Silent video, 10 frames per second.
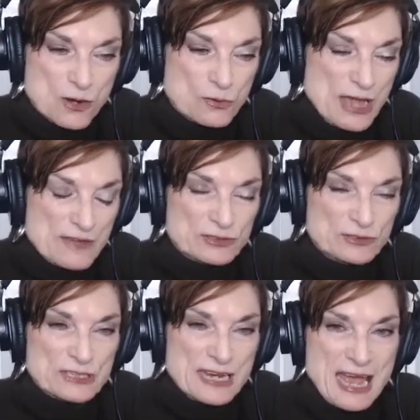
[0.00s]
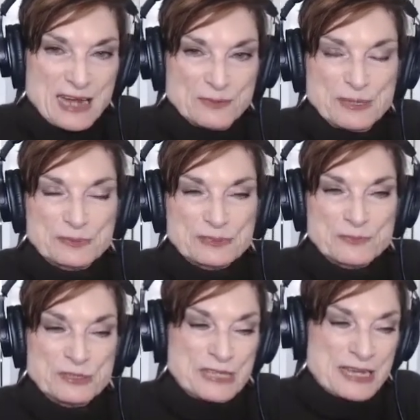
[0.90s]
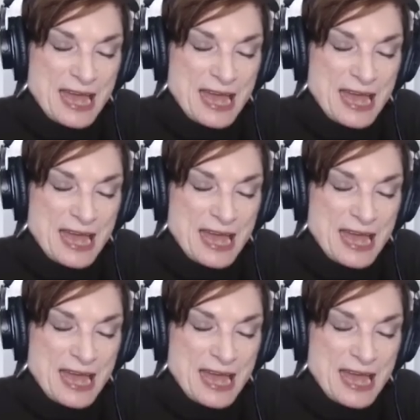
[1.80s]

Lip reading: You have to look at how do people communicate?